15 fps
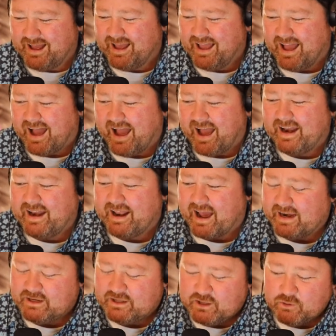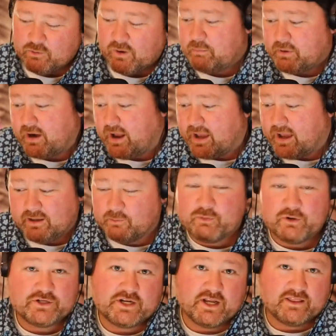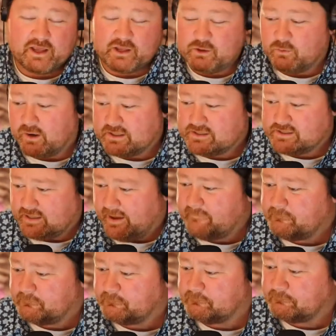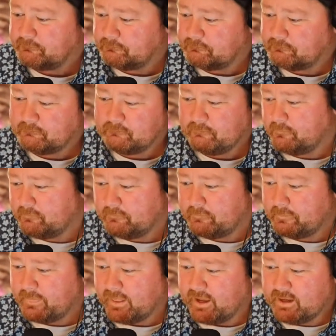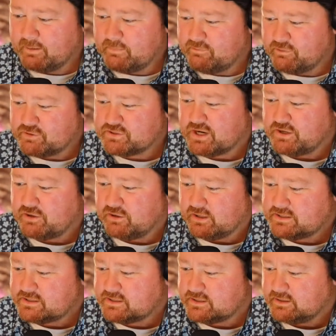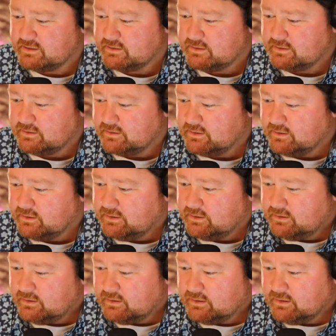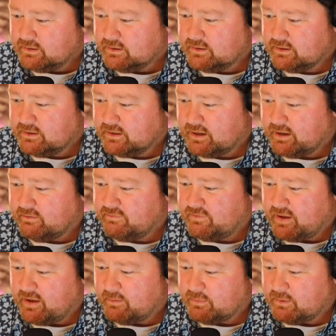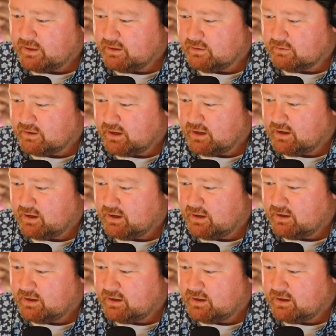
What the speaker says: I'd queue up, but I can appreciate that you want to see that. It can be first on your list. I have family. Okay.